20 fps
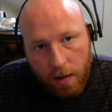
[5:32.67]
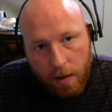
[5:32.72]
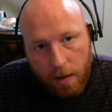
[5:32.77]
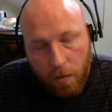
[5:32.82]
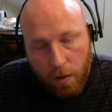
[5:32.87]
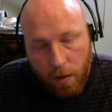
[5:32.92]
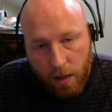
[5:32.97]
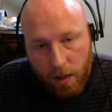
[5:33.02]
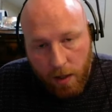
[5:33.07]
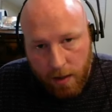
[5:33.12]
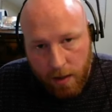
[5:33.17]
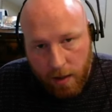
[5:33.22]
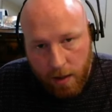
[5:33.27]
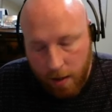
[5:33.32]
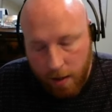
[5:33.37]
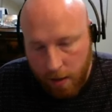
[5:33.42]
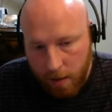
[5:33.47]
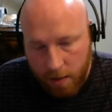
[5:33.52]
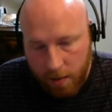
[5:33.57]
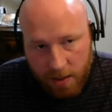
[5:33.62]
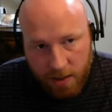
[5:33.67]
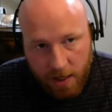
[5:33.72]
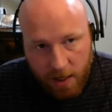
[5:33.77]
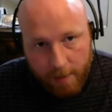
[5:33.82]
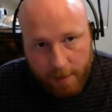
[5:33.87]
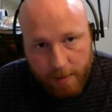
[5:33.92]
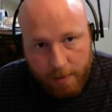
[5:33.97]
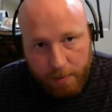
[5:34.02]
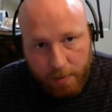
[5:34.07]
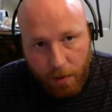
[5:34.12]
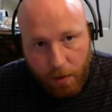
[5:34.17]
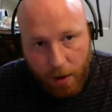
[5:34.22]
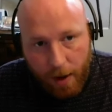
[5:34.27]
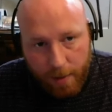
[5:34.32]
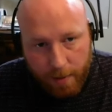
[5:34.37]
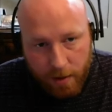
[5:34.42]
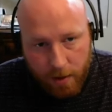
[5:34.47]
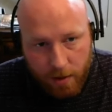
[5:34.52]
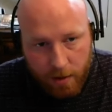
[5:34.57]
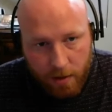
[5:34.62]
with a typed
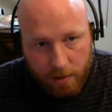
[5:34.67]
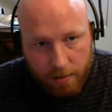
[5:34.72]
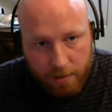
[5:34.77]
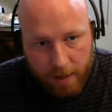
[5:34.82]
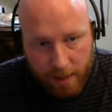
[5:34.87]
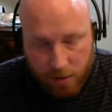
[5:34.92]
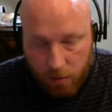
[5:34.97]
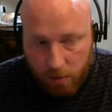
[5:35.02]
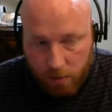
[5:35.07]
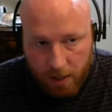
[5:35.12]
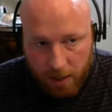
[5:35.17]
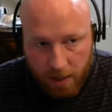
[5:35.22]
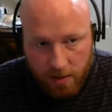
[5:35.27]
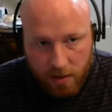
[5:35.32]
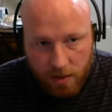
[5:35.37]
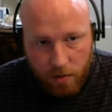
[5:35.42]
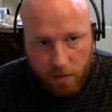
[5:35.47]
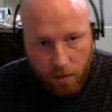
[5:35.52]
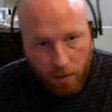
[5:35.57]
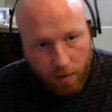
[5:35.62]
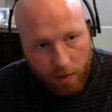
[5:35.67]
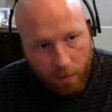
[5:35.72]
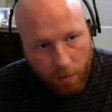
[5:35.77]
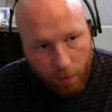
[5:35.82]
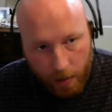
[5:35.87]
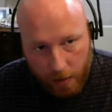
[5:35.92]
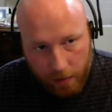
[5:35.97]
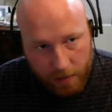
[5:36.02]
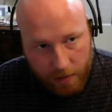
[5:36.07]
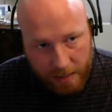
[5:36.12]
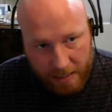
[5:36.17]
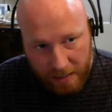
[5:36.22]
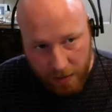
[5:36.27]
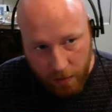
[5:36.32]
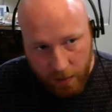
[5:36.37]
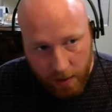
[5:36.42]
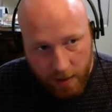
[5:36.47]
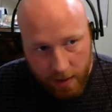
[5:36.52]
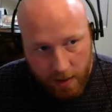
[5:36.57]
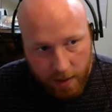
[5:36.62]
parameter in the base repository, we don't need to do
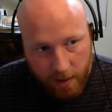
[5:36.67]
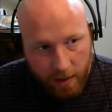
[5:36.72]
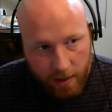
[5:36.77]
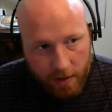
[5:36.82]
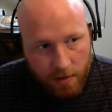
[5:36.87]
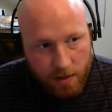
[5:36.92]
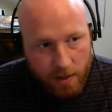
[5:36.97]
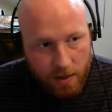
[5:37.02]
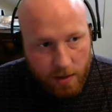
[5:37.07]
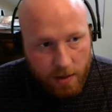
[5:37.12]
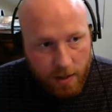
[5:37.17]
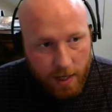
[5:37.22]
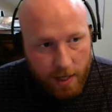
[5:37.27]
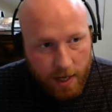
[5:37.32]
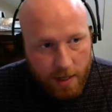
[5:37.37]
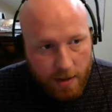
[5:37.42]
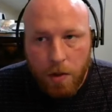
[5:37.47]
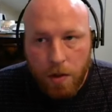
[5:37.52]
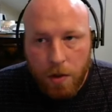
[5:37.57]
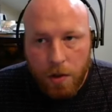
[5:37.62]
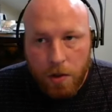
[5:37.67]
anything else here yet.